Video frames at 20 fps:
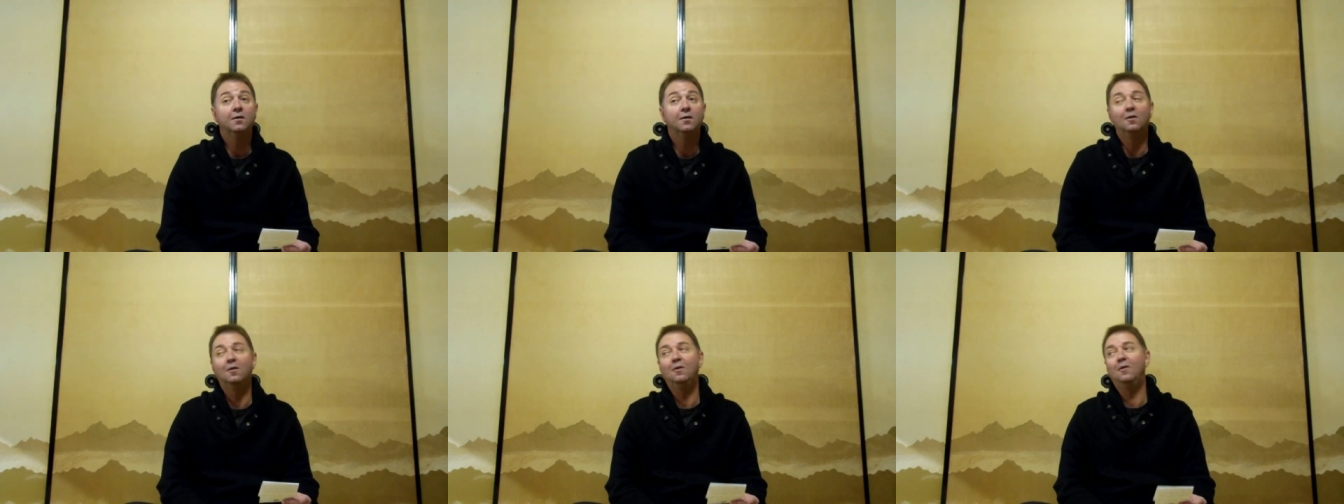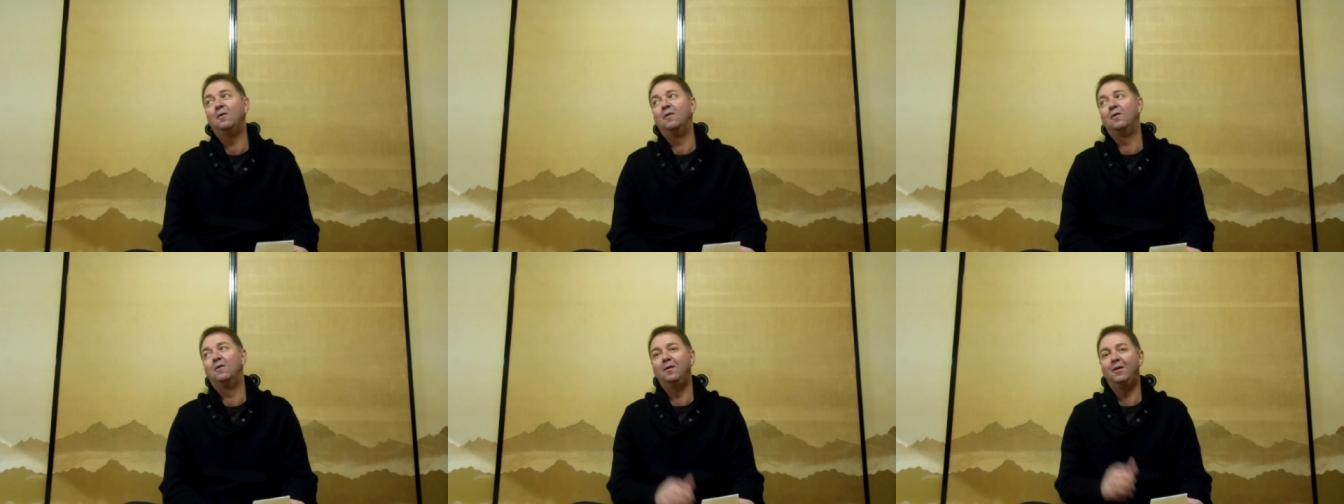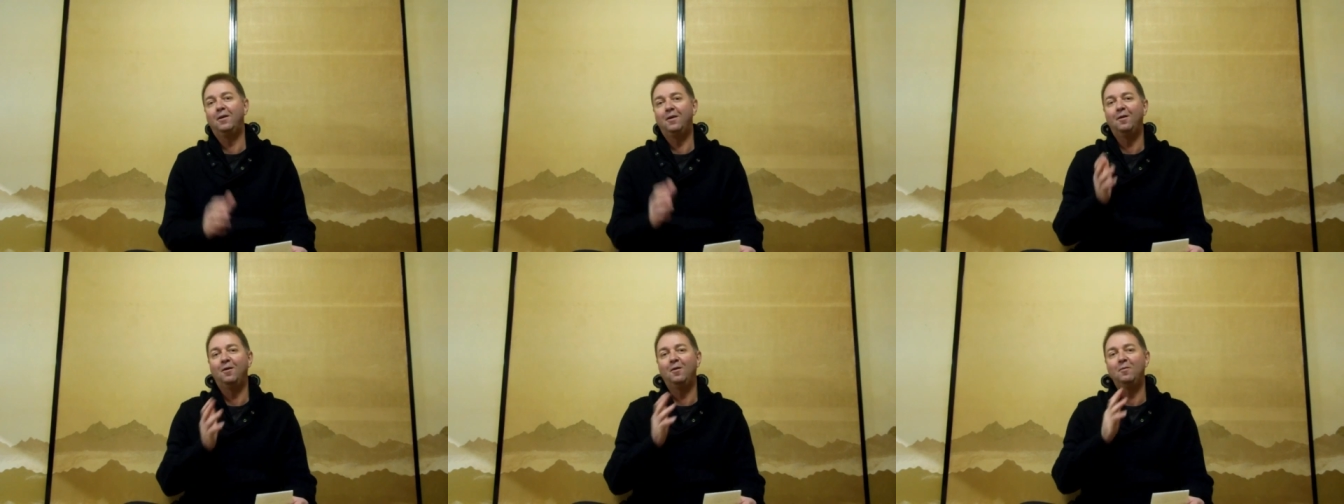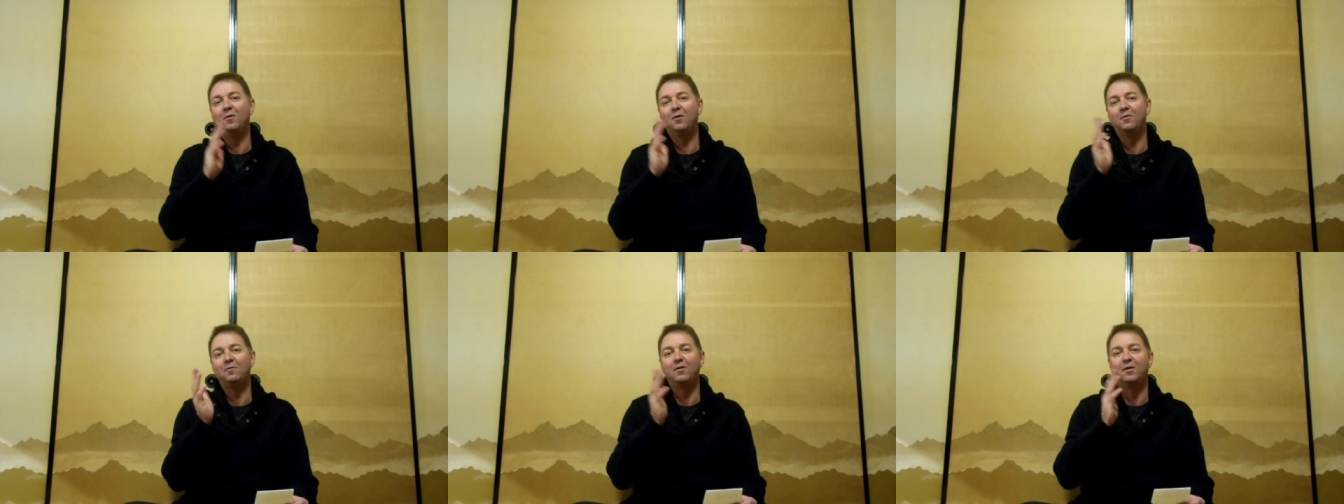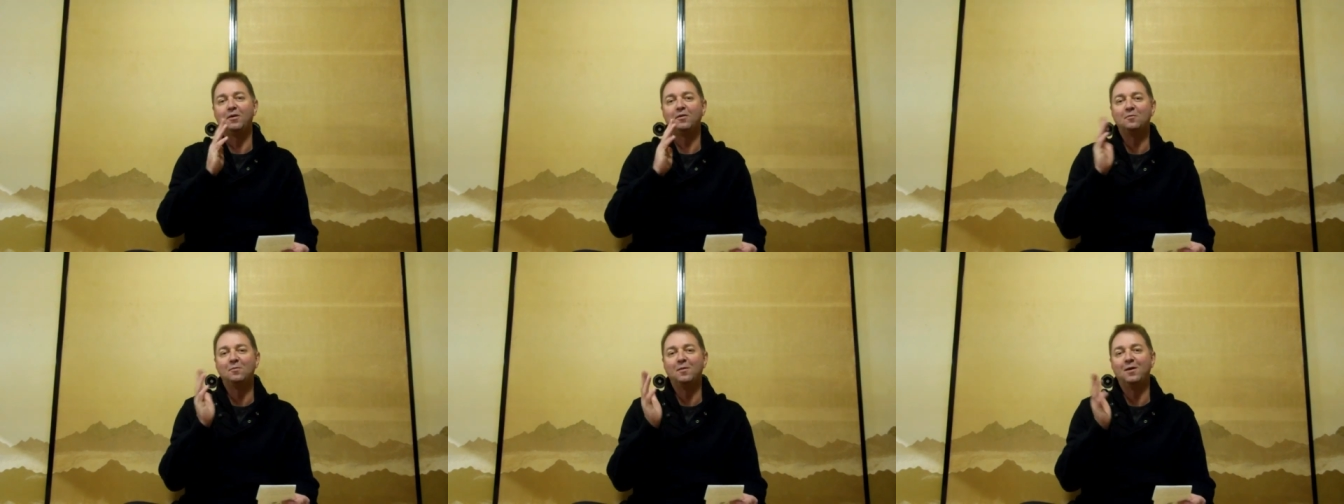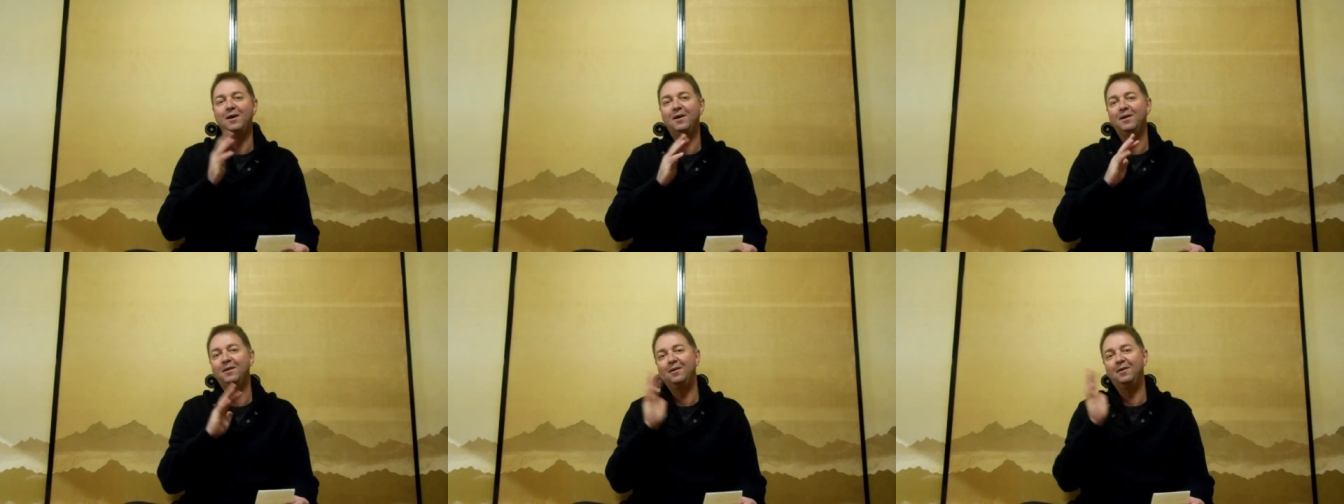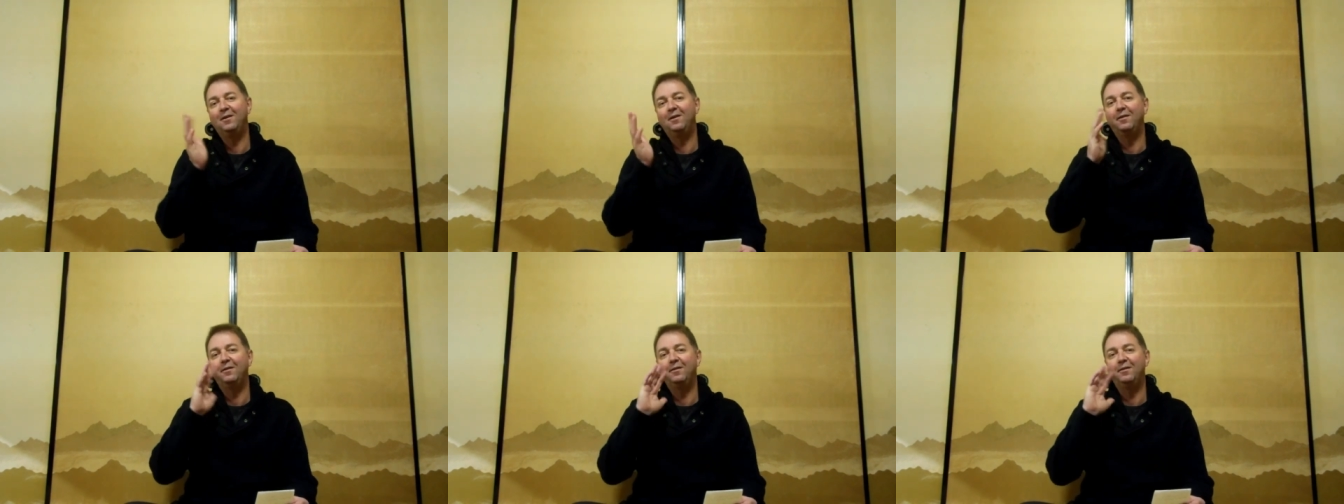Oh, no, I'm not very smart.
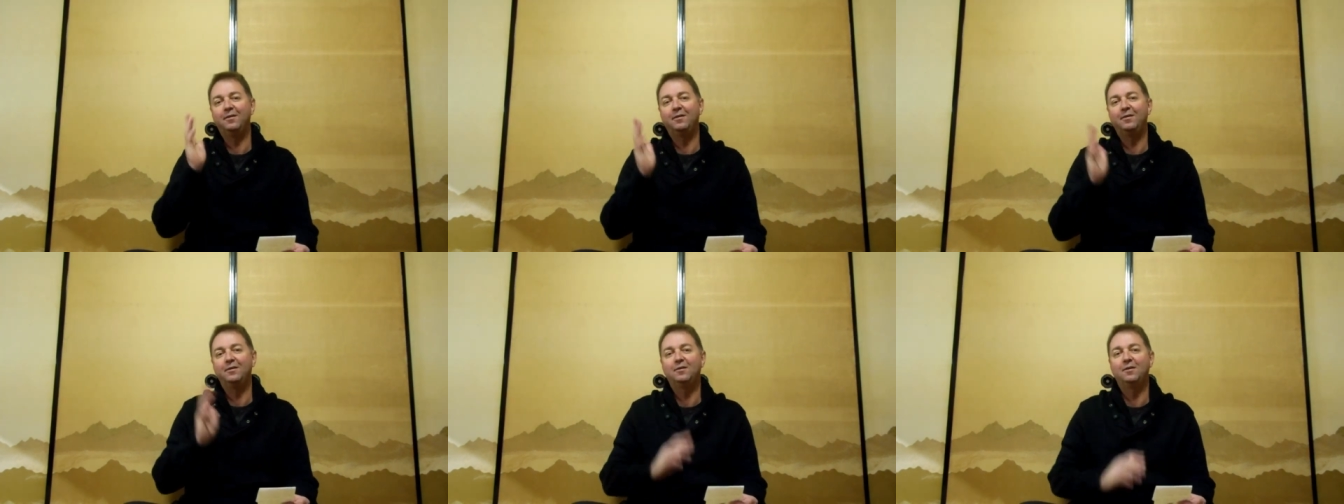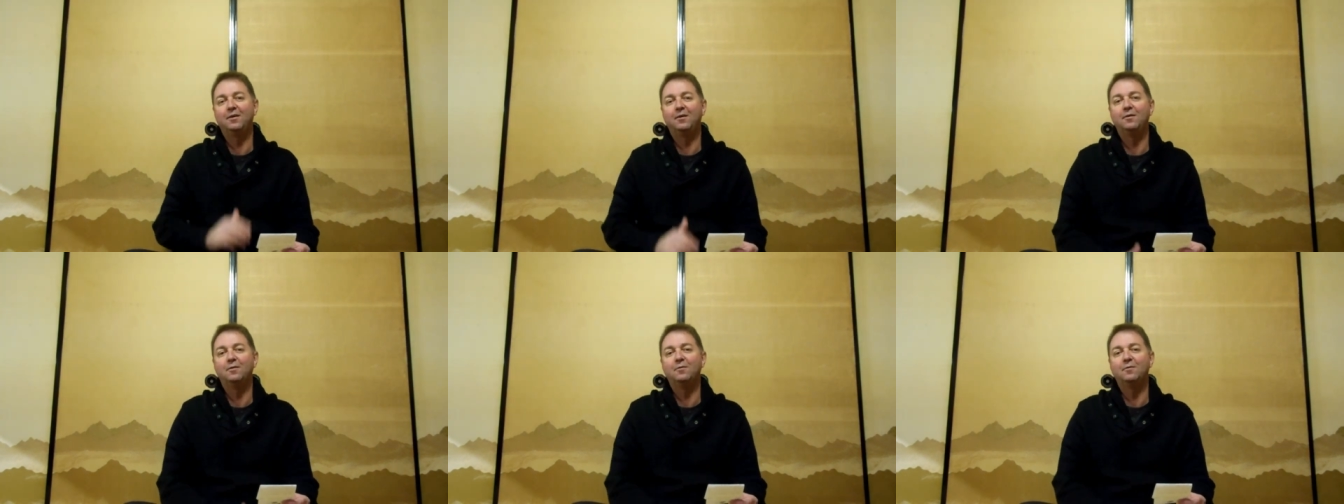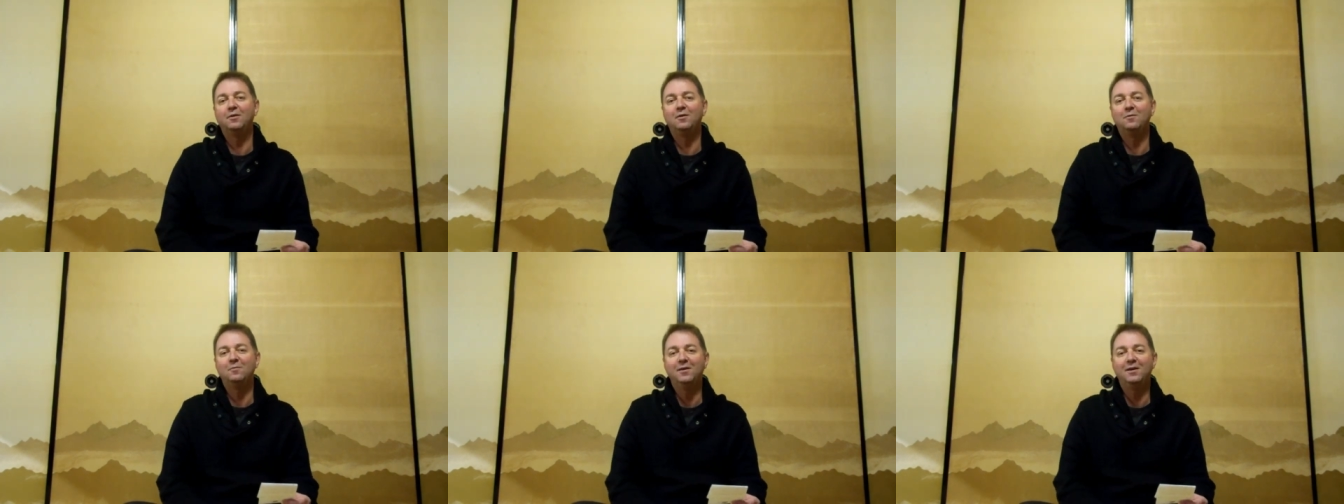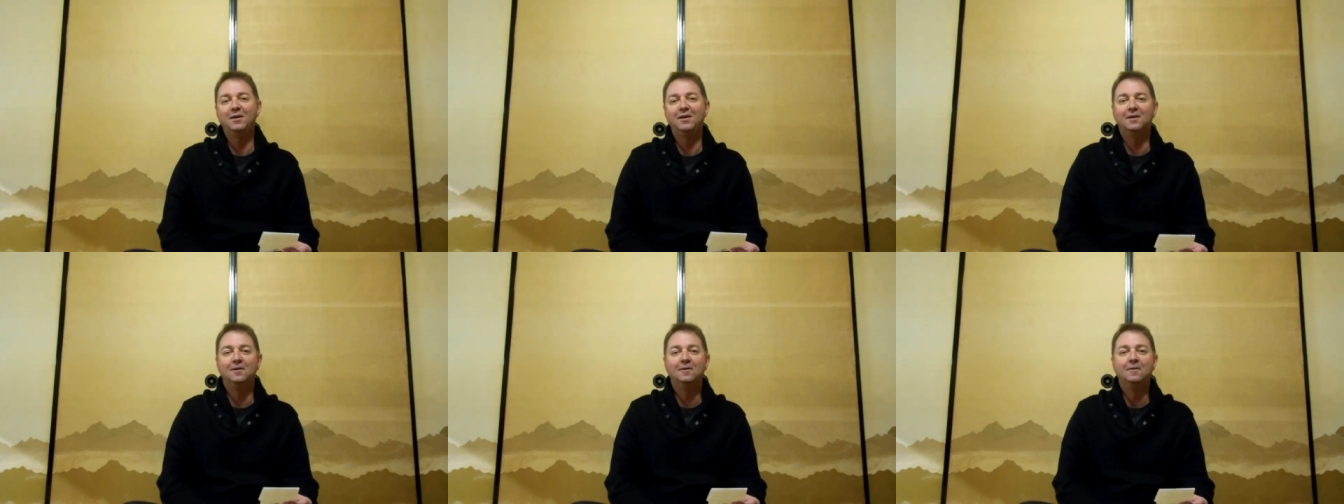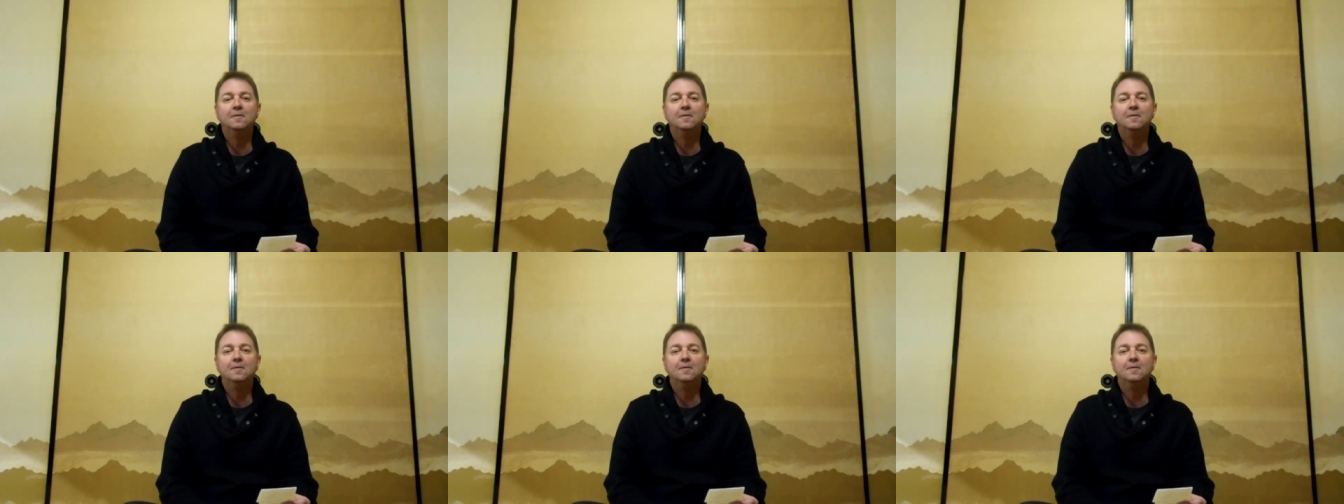No, I don't know what you mean.